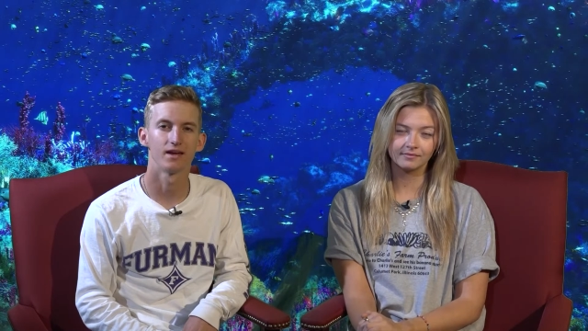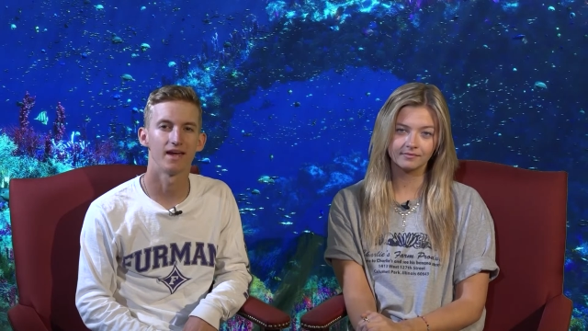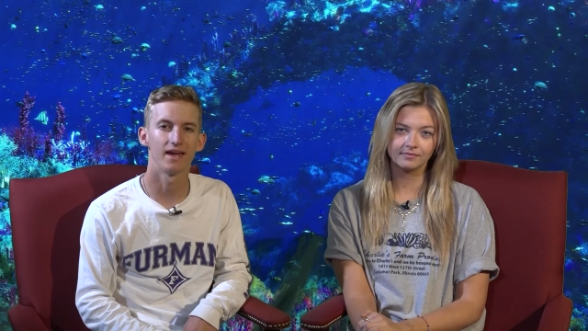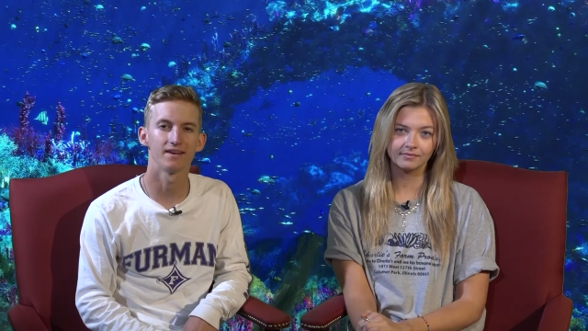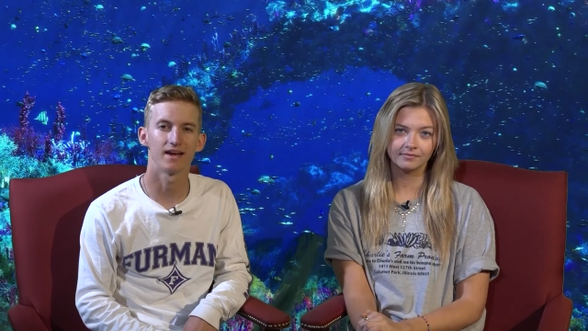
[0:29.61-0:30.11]

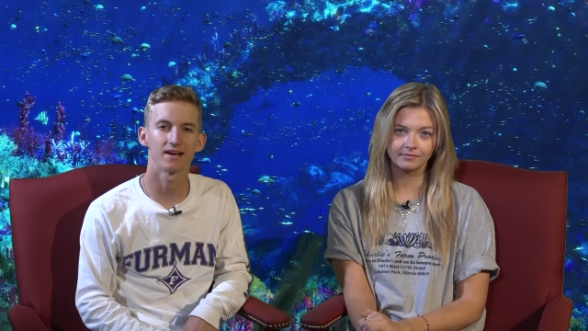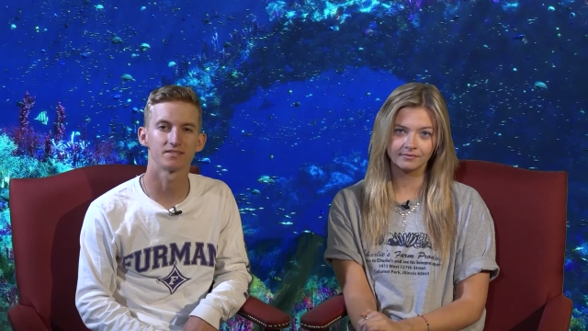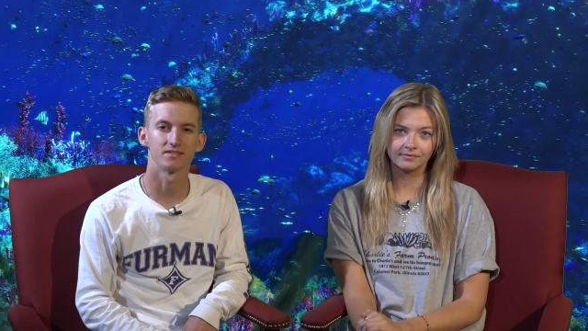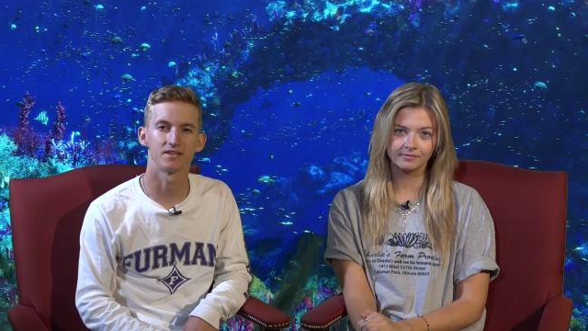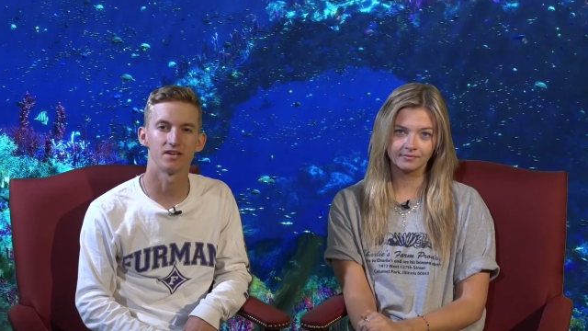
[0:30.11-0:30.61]
Speaker 1: and
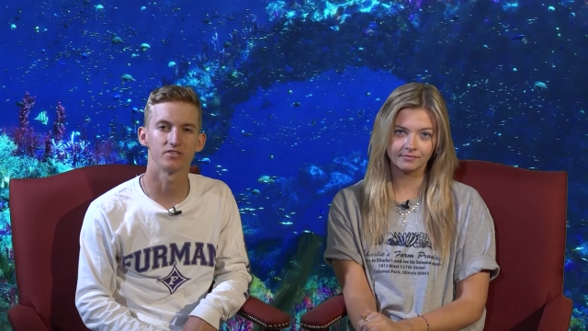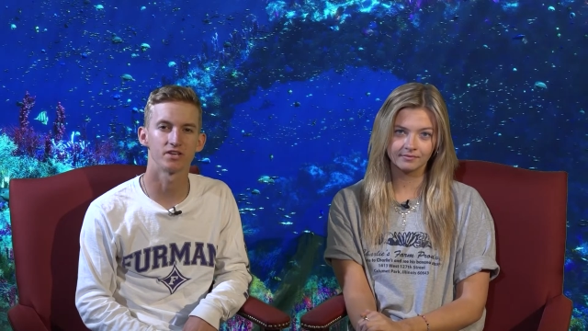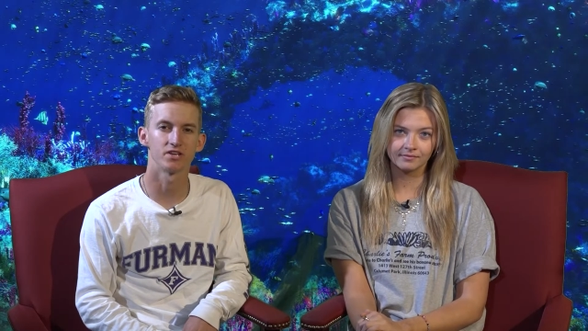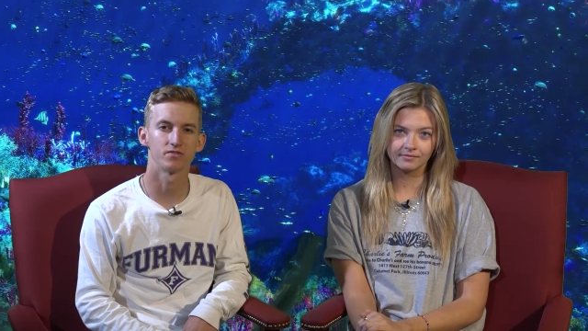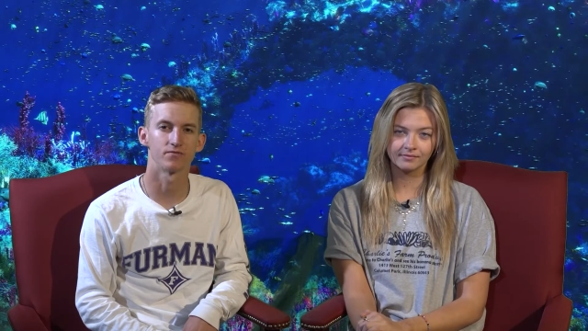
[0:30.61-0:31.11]
access to
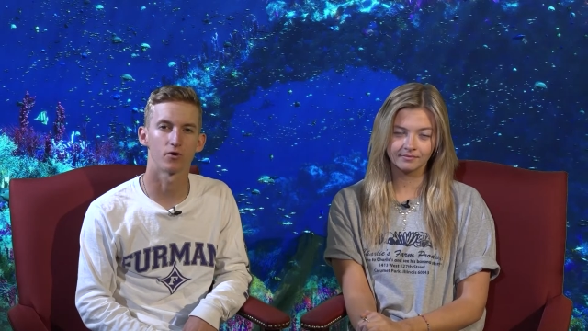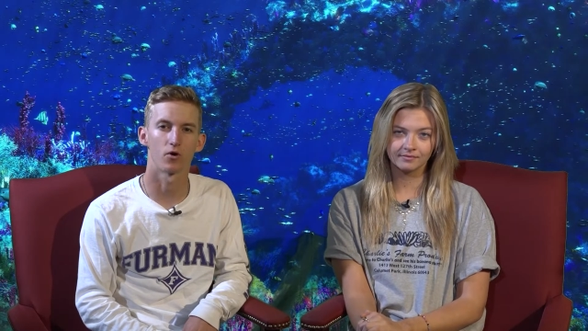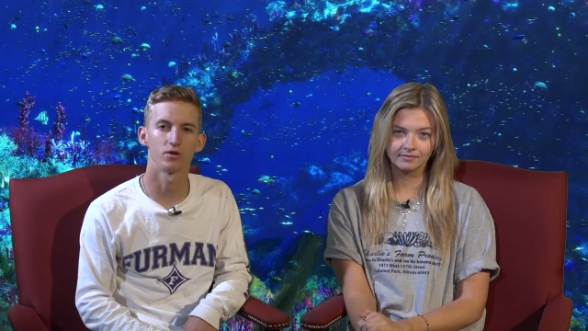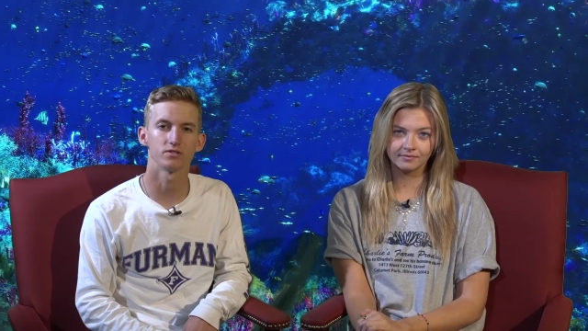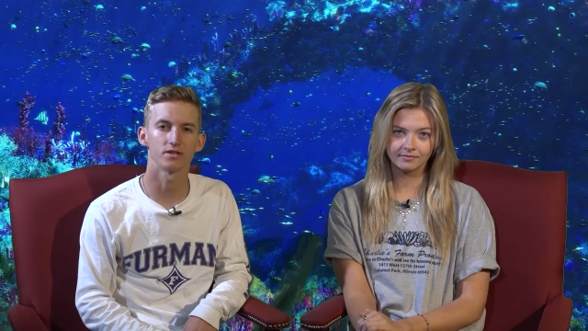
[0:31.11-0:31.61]
education for
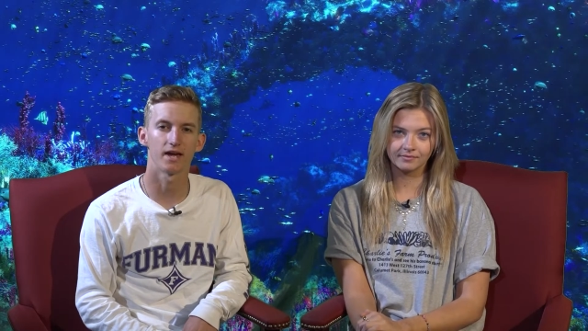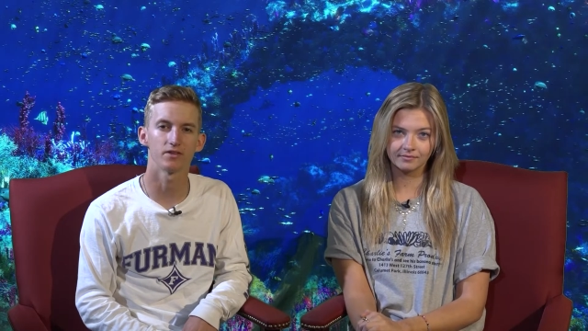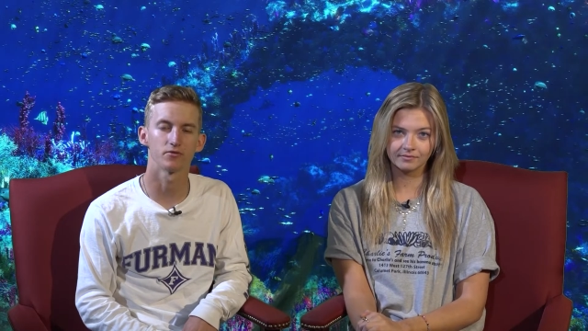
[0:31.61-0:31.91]
artists and their